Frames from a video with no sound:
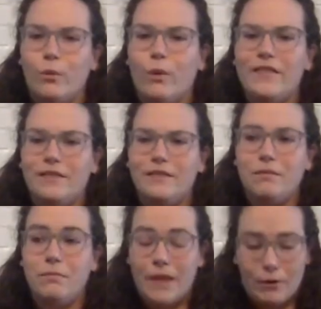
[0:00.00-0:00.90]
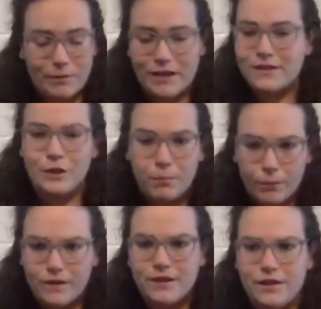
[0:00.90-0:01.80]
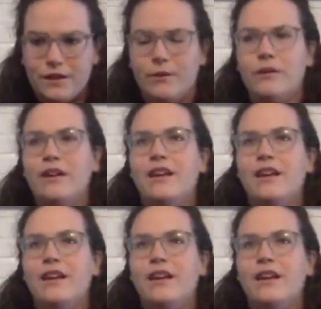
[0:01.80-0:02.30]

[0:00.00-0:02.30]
what they were basically born to do.